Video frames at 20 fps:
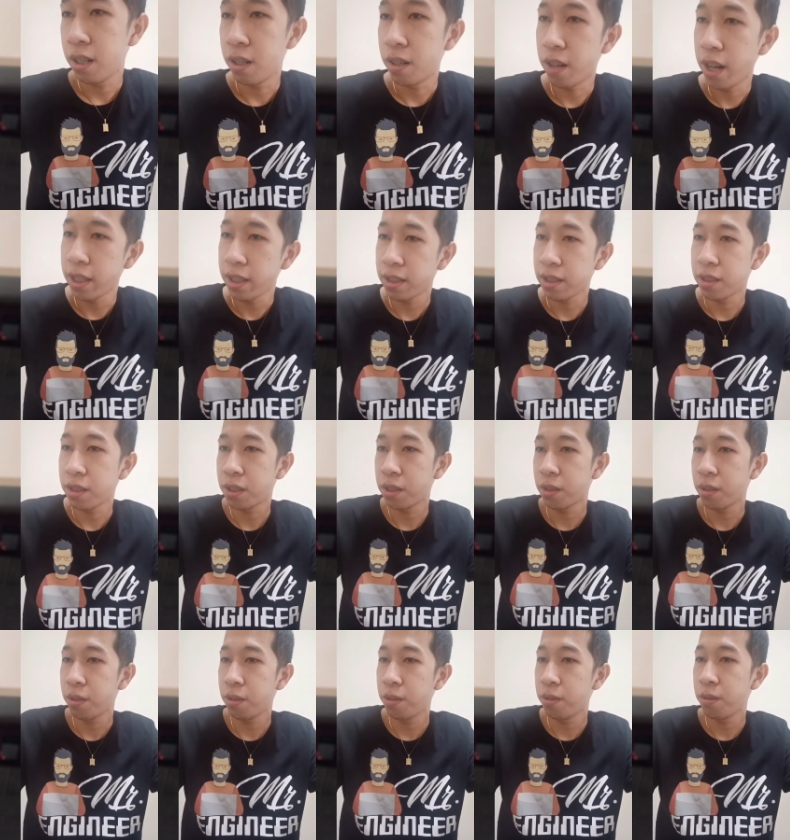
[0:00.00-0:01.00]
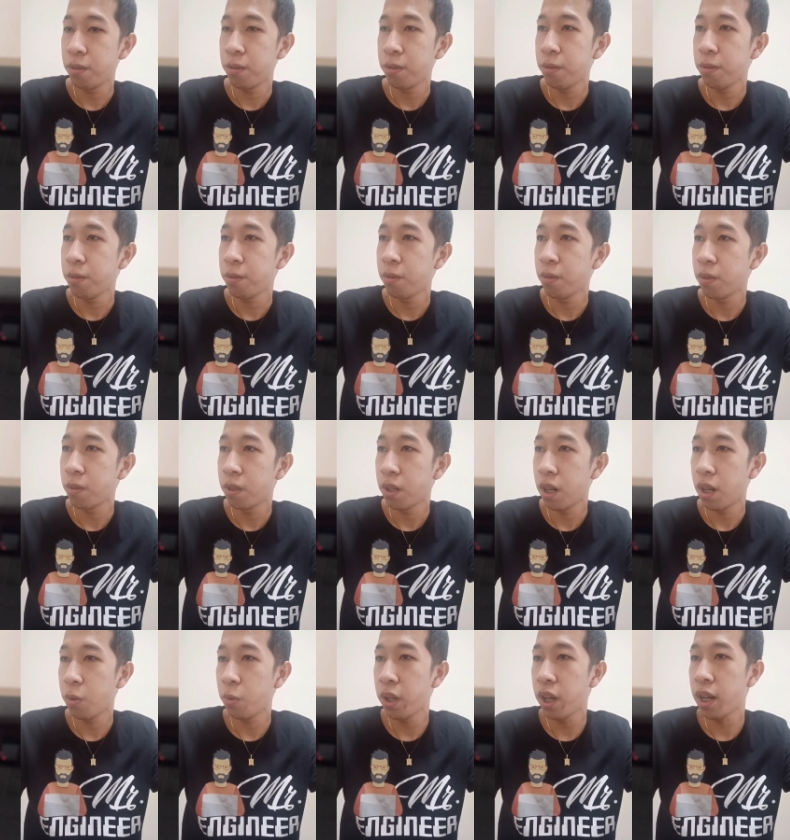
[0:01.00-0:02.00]
Alright, so
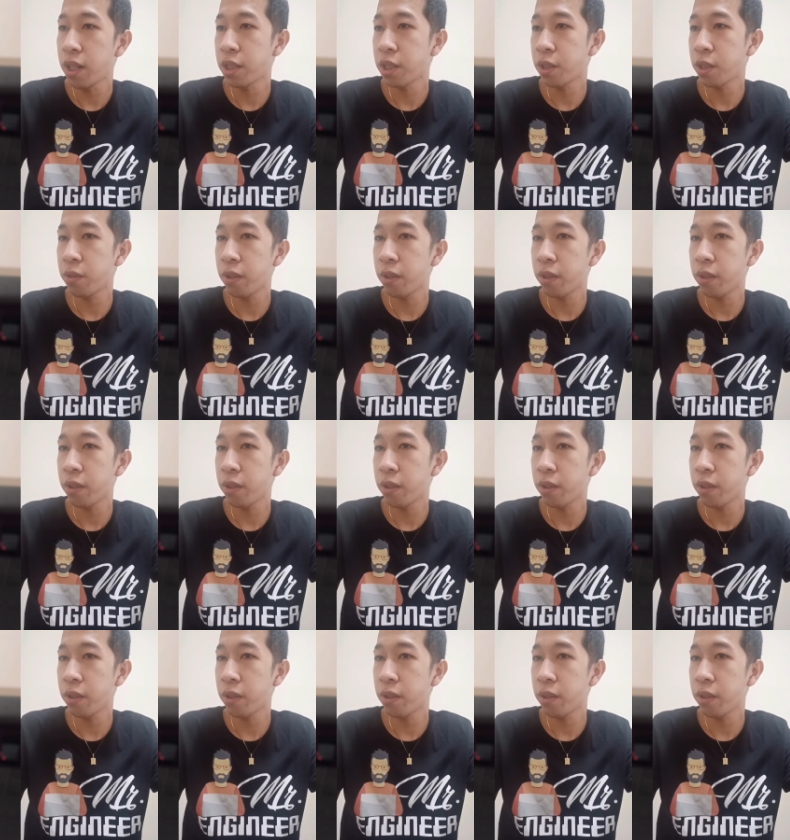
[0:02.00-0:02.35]
we are to